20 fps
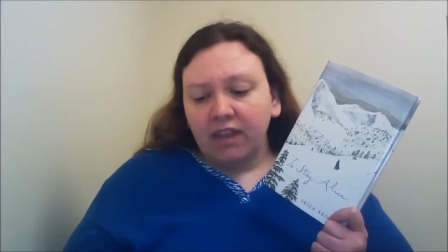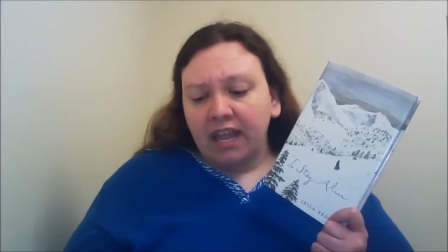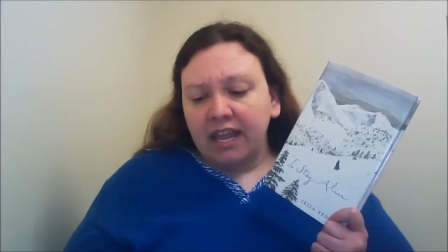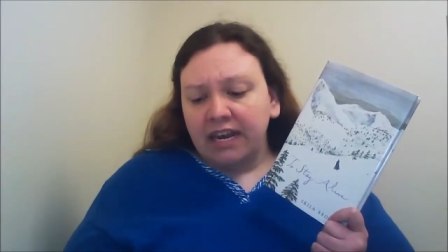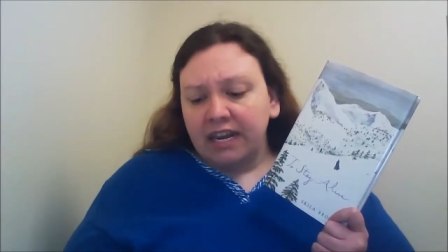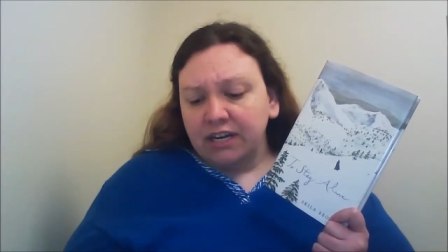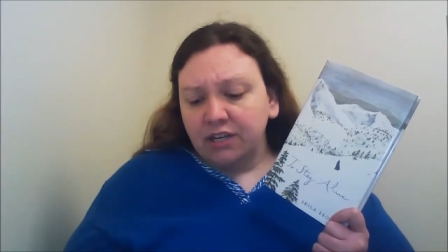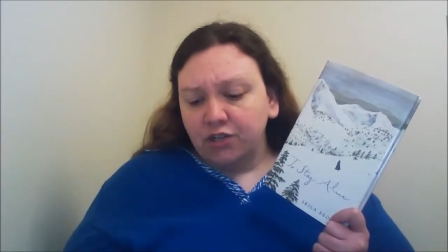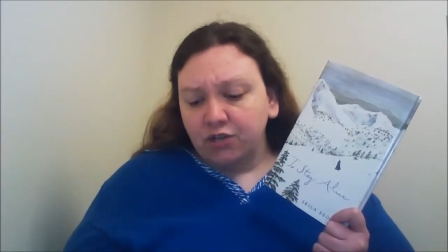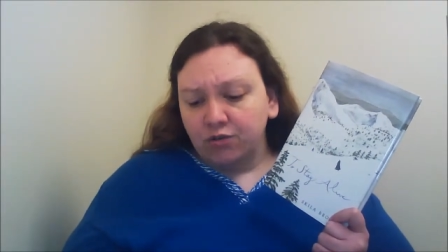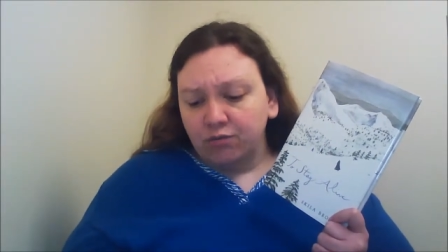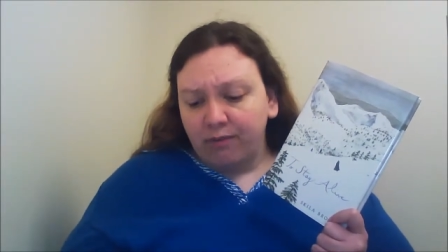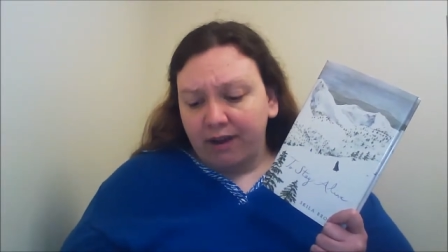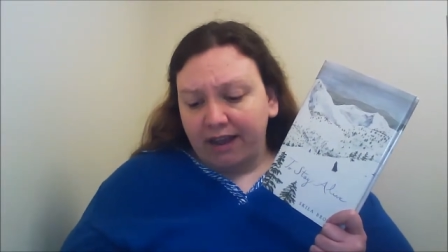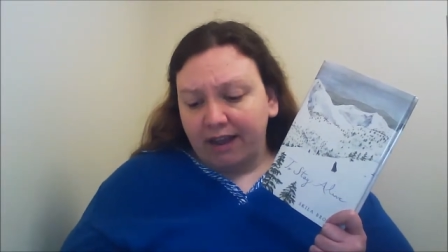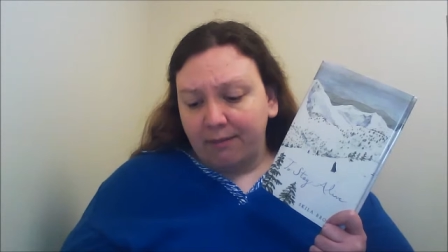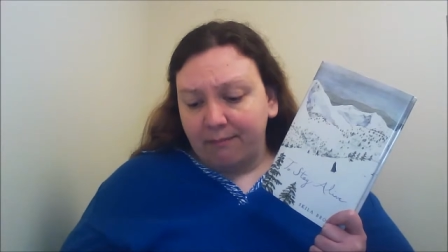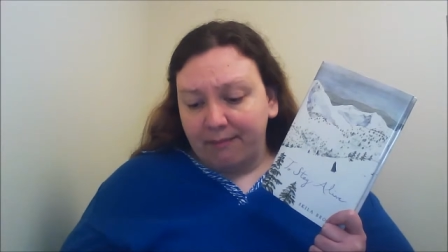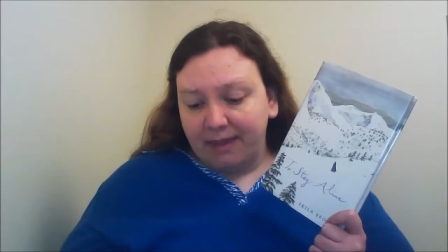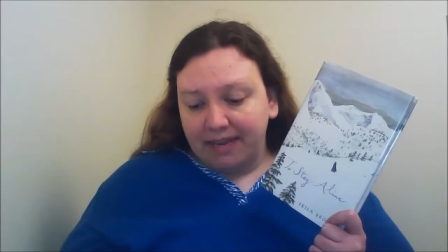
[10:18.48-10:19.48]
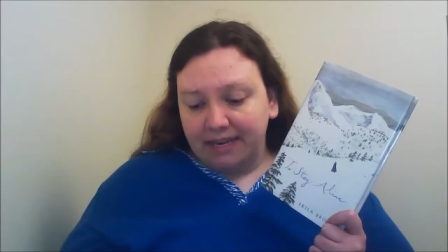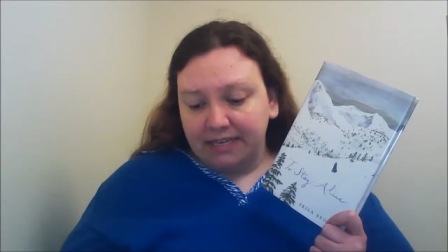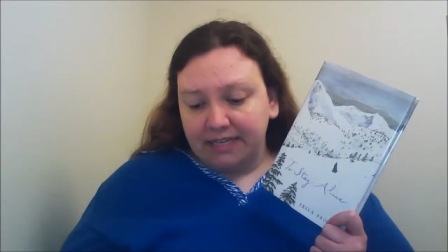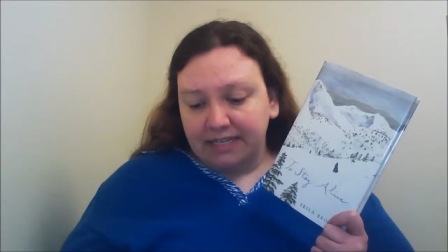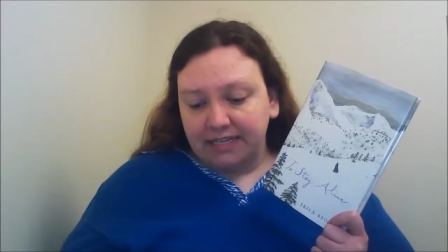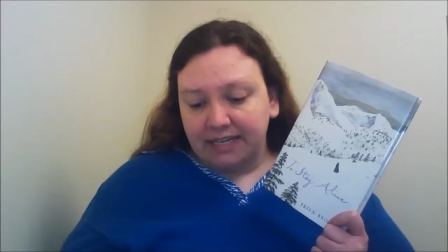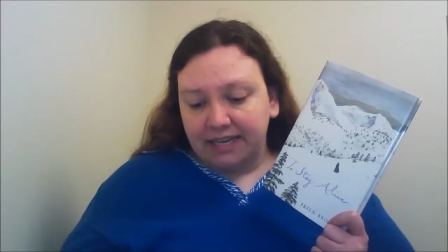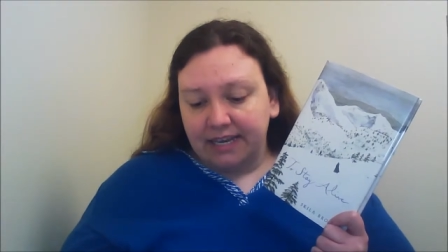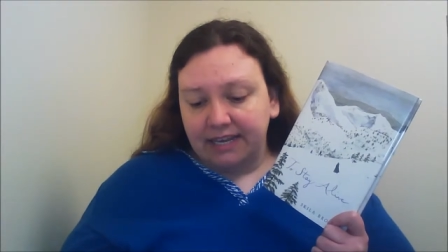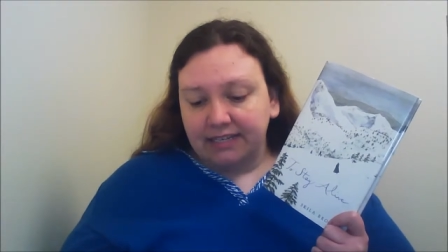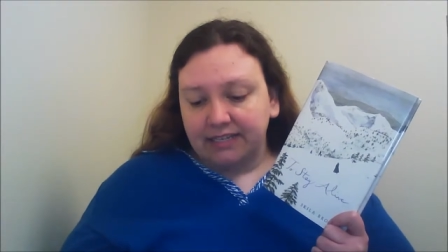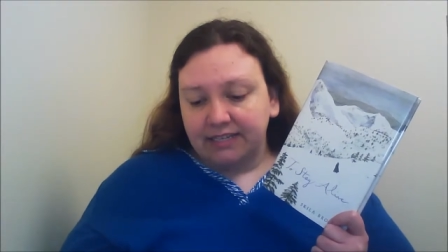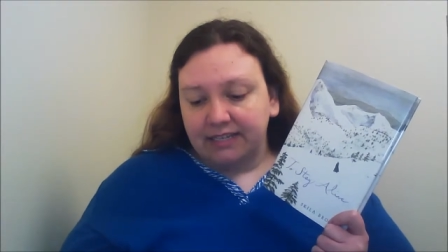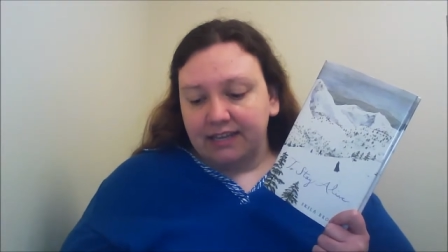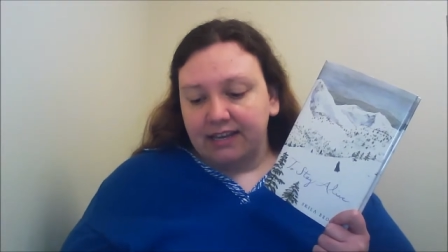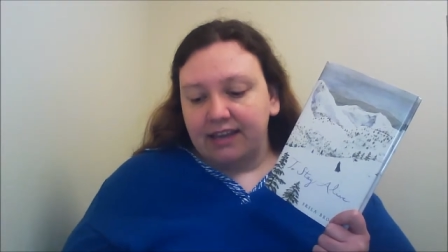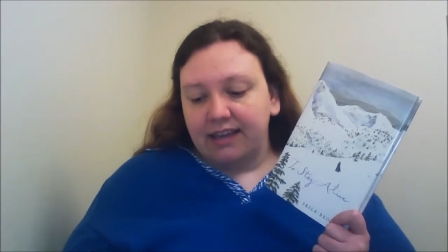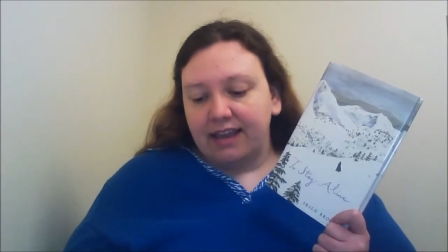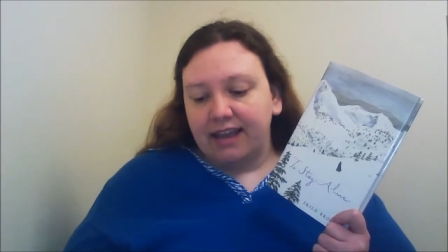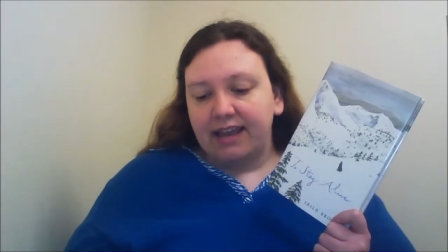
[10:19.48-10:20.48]
and I do recommend it.
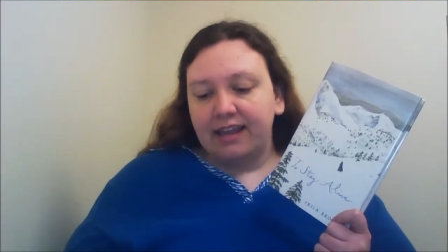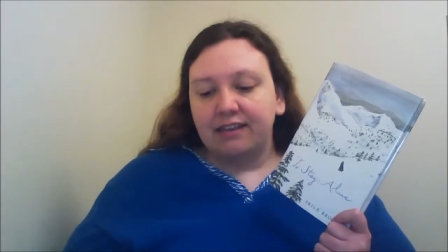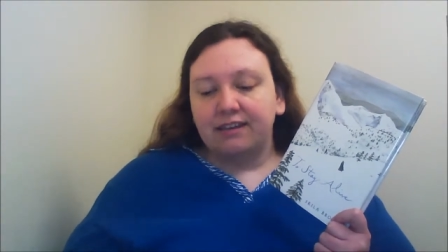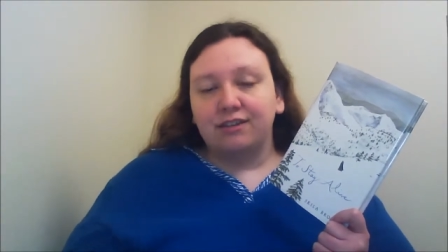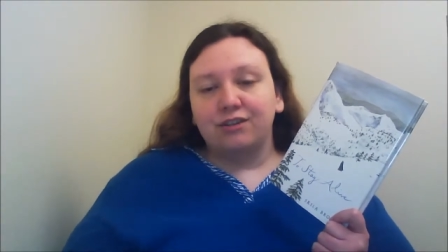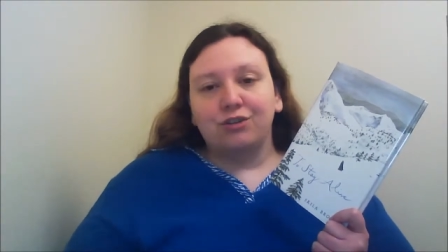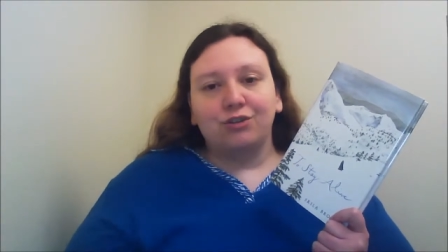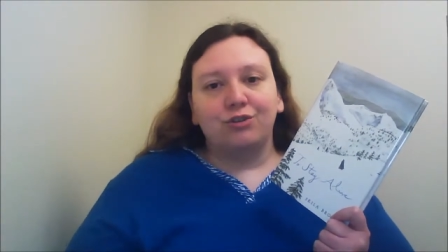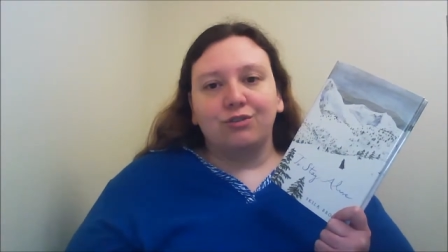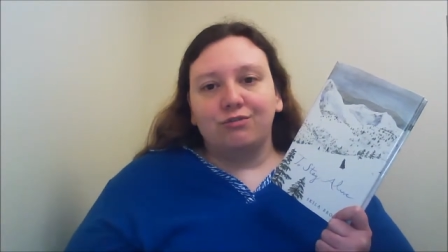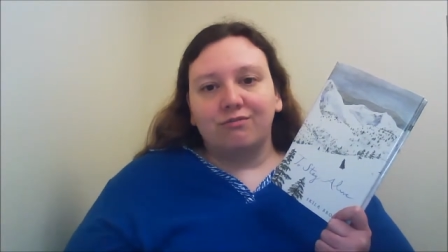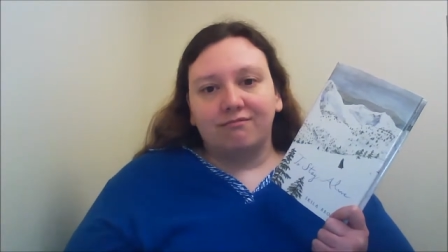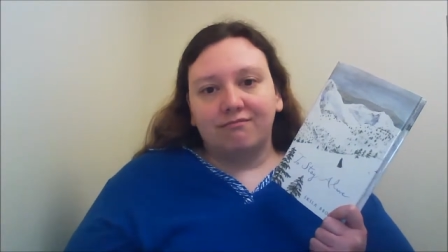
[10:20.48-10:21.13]
And